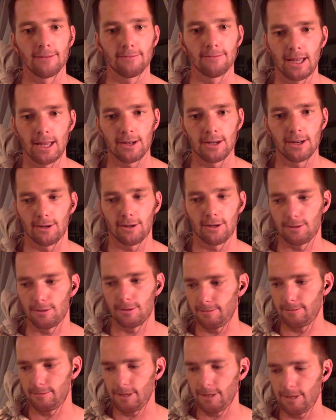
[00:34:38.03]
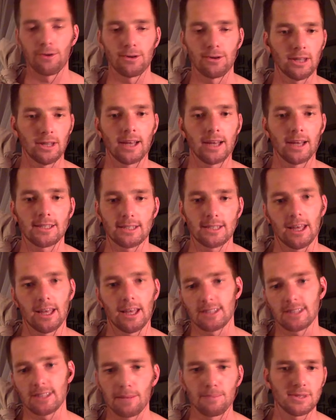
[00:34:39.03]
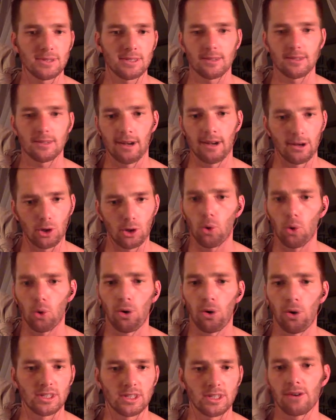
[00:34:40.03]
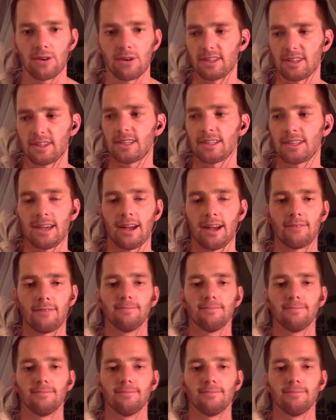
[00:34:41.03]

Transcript: in your legs, hips, core, etc., things like that.